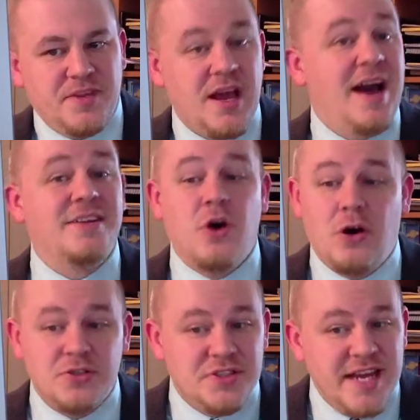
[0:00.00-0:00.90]
God
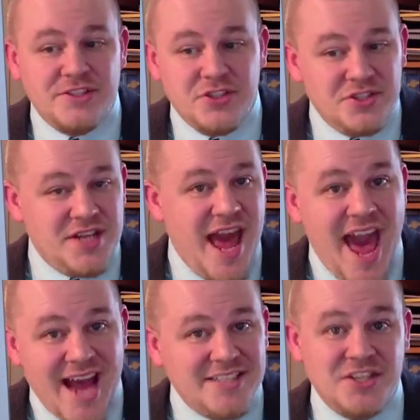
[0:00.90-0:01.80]
calls nations to
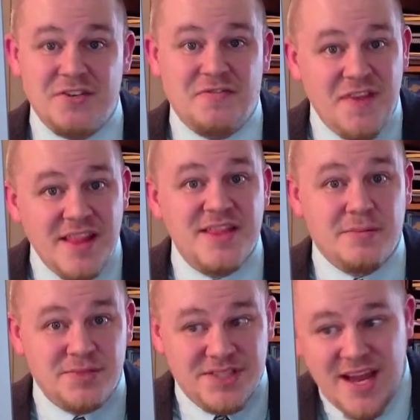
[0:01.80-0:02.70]
act to defend
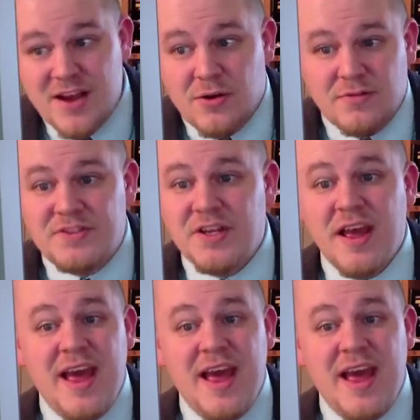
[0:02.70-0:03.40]
themselves,